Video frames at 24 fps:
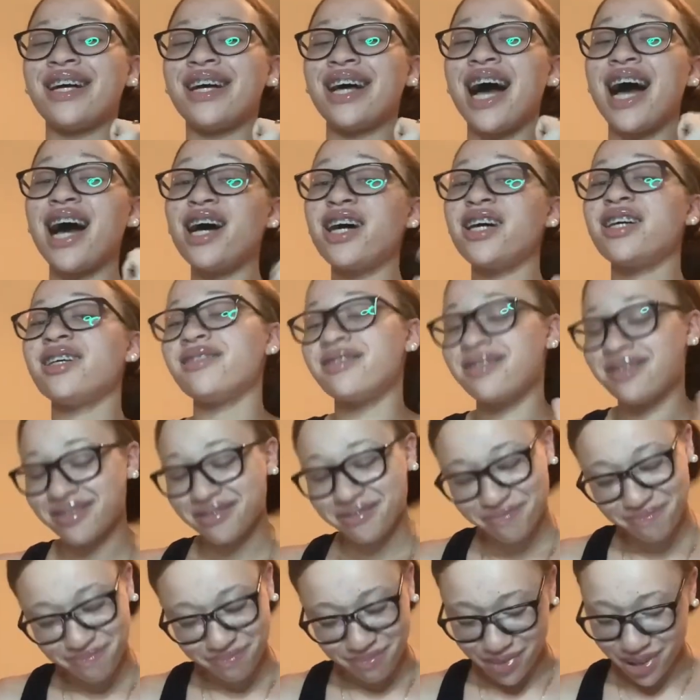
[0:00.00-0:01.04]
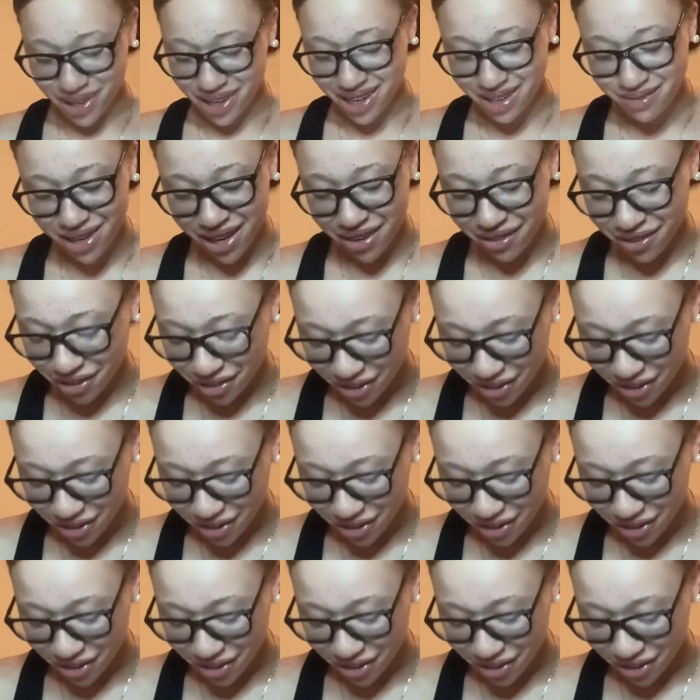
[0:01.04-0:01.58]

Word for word: I, bro, I'm not even